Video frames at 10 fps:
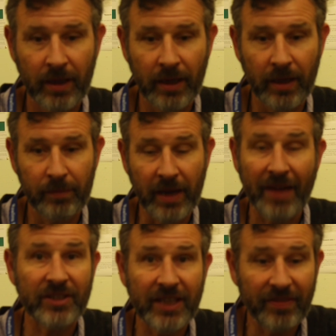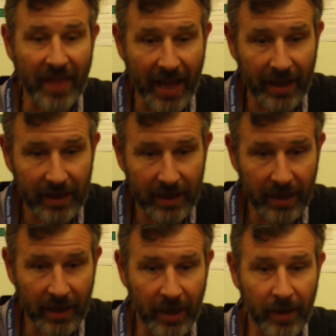But having said that,
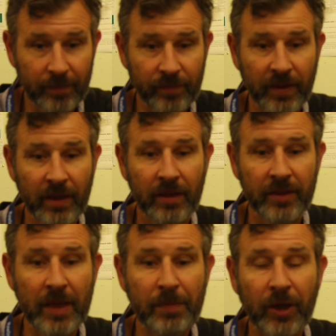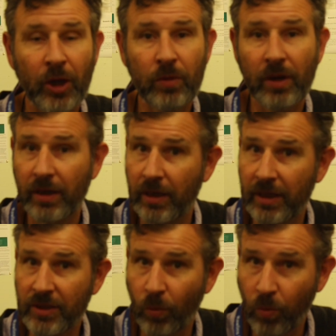the EPQ
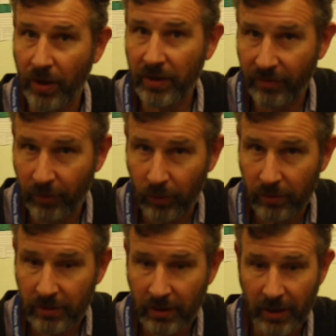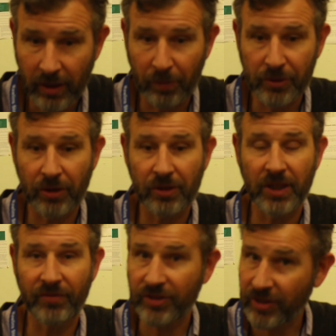is a wonderful
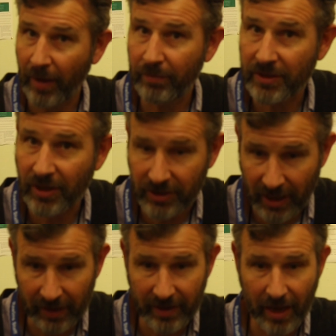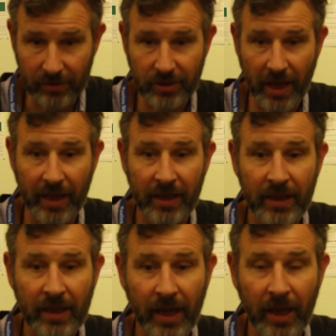opportunity for some, as I said at the outset,
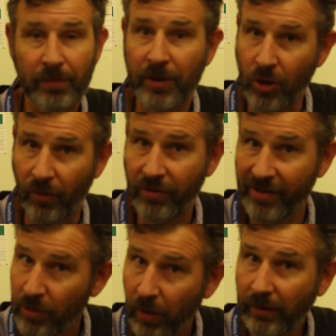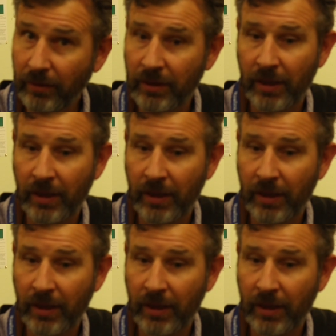but not for everyone.